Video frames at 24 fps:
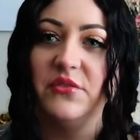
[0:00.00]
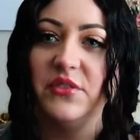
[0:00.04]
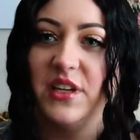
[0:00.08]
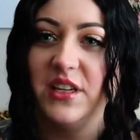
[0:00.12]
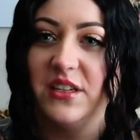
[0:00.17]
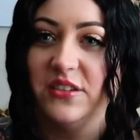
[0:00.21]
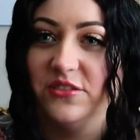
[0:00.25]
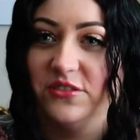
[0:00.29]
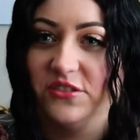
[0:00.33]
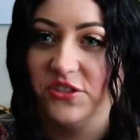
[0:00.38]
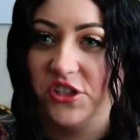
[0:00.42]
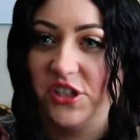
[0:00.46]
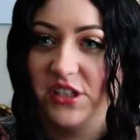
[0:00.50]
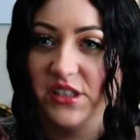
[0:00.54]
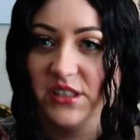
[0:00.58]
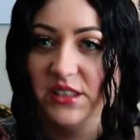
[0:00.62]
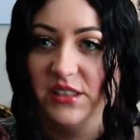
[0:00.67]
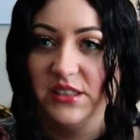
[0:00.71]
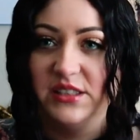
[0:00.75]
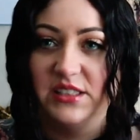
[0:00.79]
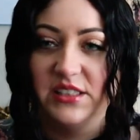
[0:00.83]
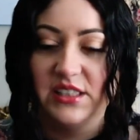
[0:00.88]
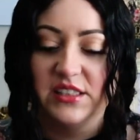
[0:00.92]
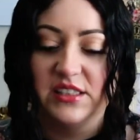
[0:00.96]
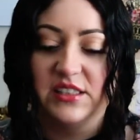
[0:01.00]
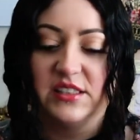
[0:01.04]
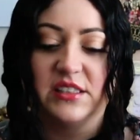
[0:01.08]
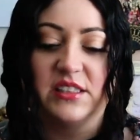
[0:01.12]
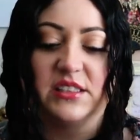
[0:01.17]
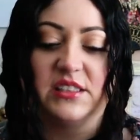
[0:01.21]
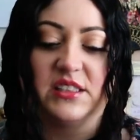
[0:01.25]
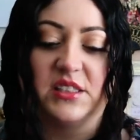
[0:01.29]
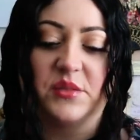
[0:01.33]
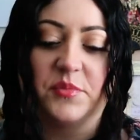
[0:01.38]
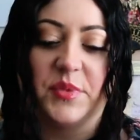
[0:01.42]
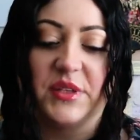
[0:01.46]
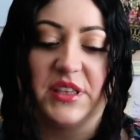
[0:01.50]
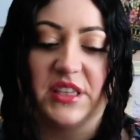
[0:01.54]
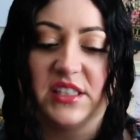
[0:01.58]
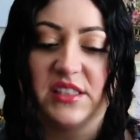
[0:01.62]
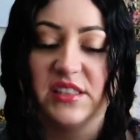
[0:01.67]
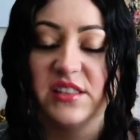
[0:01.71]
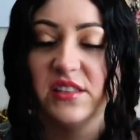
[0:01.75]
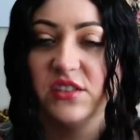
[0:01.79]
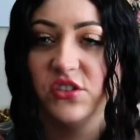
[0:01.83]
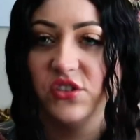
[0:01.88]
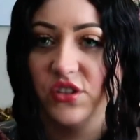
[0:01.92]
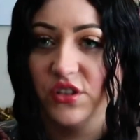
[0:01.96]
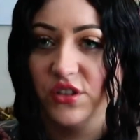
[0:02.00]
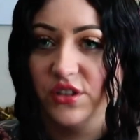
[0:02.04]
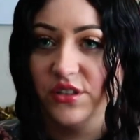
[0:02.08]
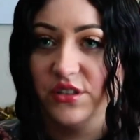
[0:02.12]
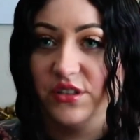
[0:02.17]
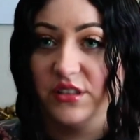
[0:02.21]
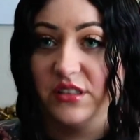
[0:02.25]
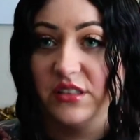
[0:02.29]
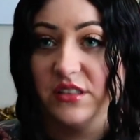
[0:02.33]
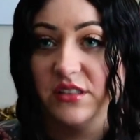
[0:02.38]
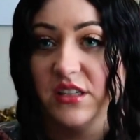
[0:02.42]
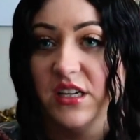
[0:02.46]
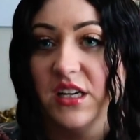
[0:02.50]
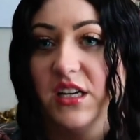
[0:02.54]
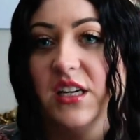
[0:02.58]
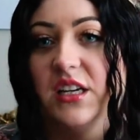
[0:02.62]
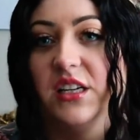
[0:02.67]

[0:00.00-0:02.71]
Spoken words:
energetic distance, but this is good.